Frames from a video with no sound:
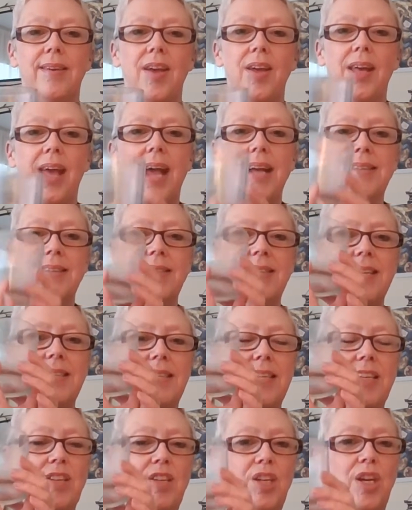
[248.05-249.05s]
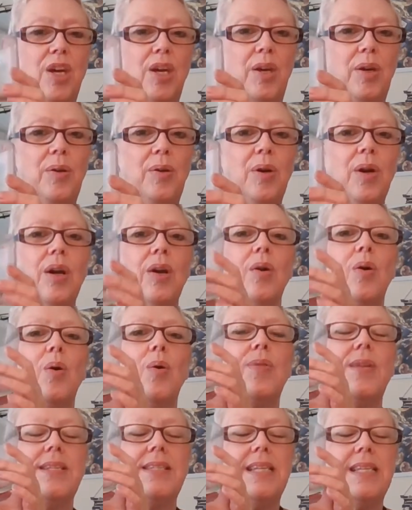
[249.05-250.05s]
Okay, so this is you,
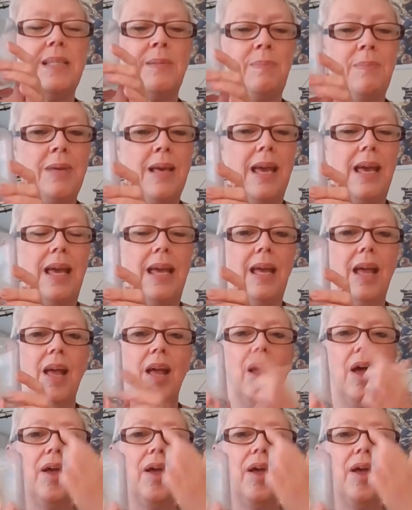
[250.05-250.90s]
or this is me.